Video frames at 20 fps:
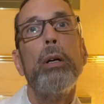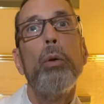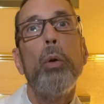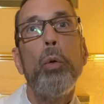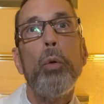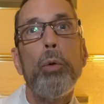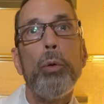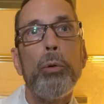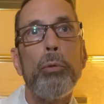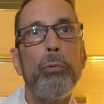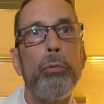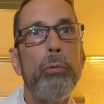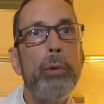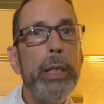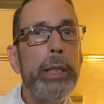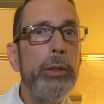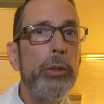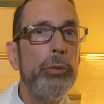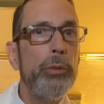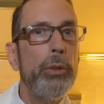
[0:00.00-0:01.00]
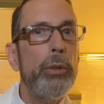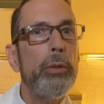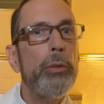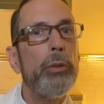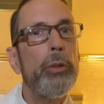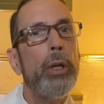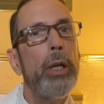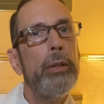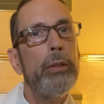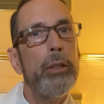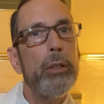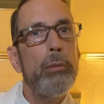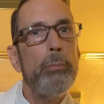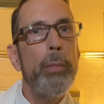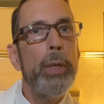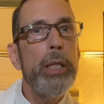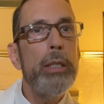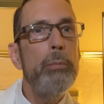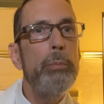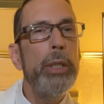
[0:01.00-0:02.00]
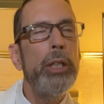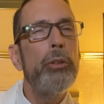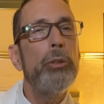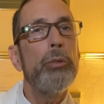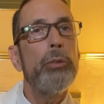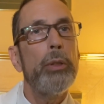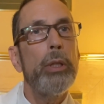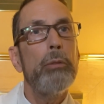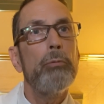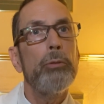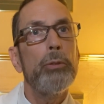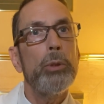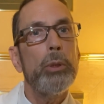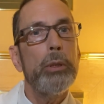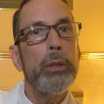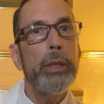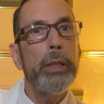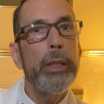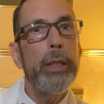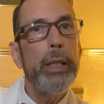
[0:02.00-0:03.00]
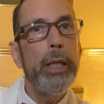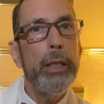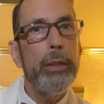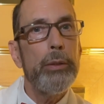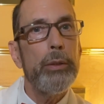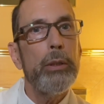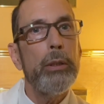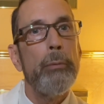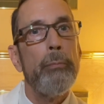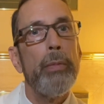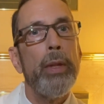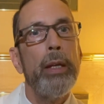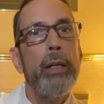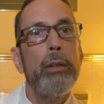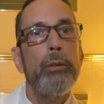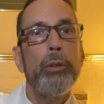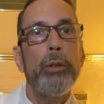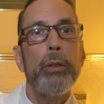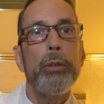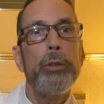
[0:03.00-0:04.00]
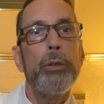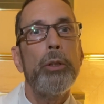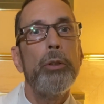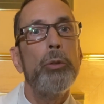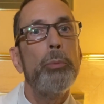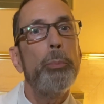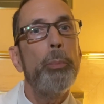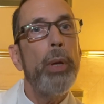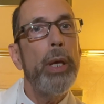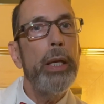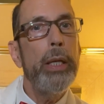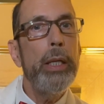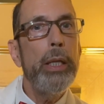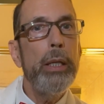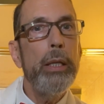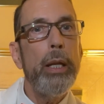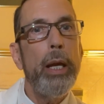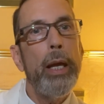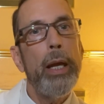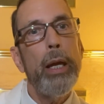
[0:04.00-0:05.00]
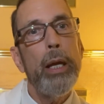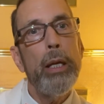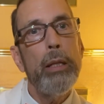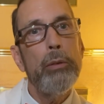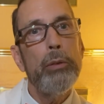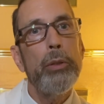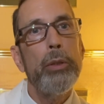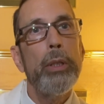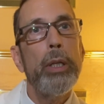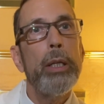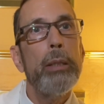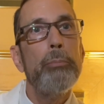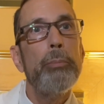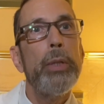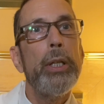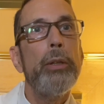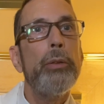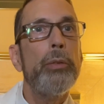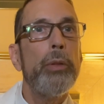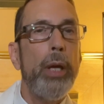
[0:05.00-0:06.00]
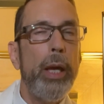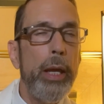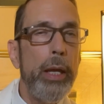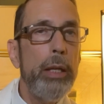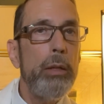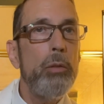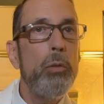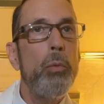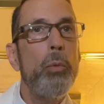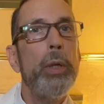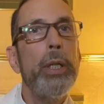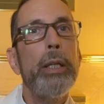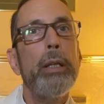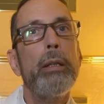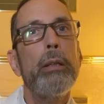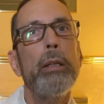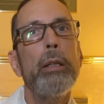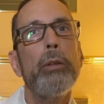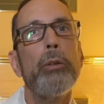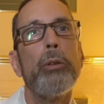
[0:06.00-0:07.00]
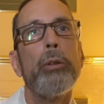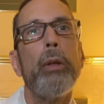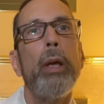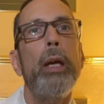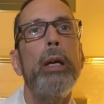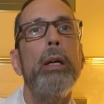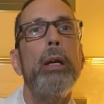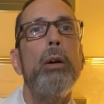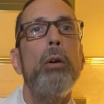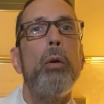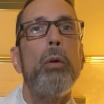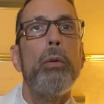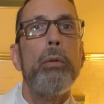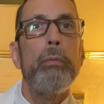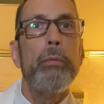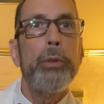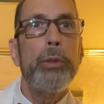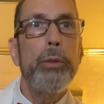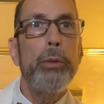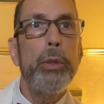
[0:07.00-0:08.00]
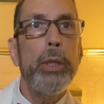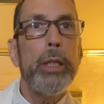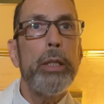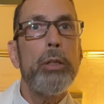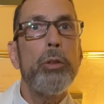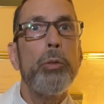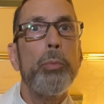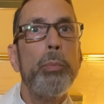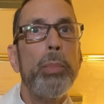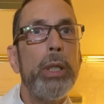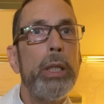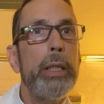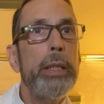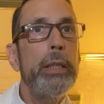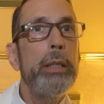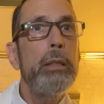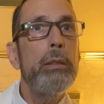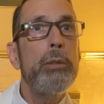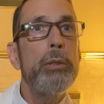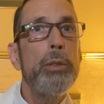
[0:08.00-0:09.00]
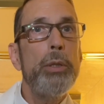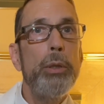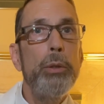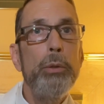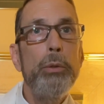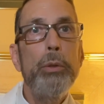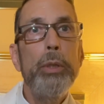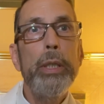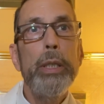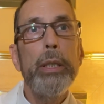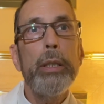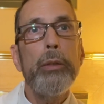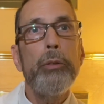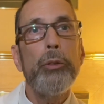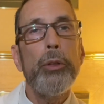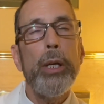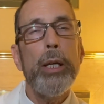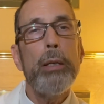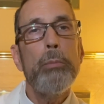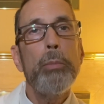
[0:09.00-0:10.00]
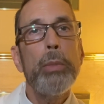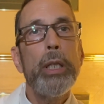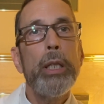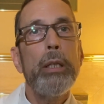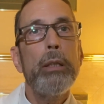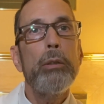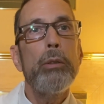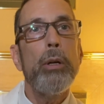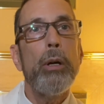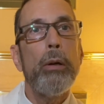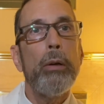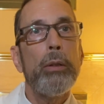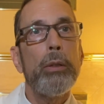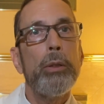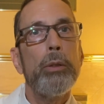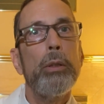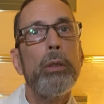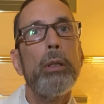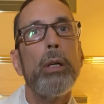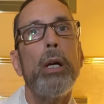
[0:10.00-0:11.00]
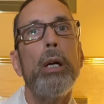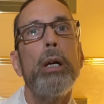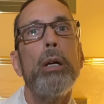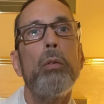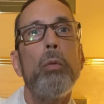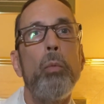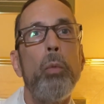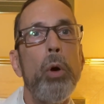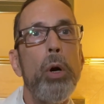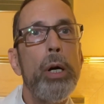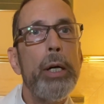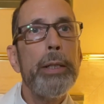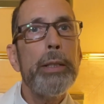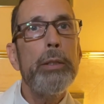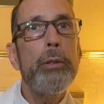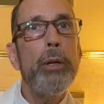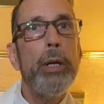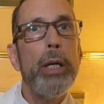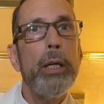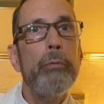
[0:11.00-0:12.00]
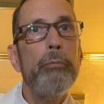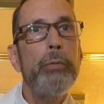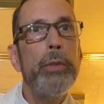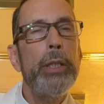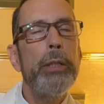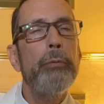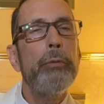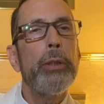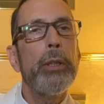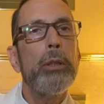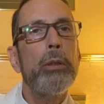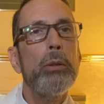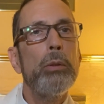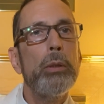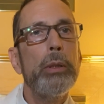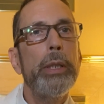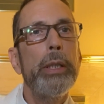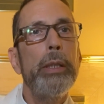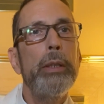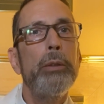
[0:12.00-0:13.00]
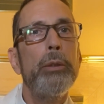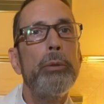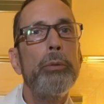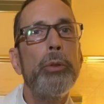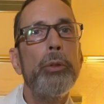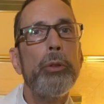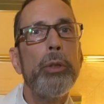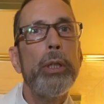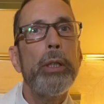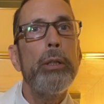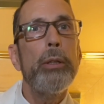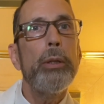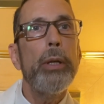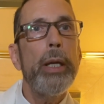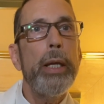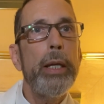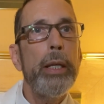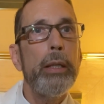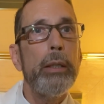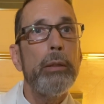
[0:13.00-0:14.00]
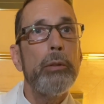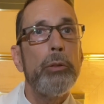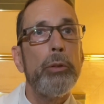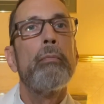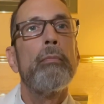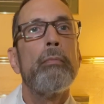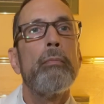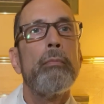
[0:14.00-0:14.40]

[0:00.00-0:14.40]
or reasons, there may be several together, such as pain and numbness and weakness, to explain to the examining doctor why you have difficulty using your hands.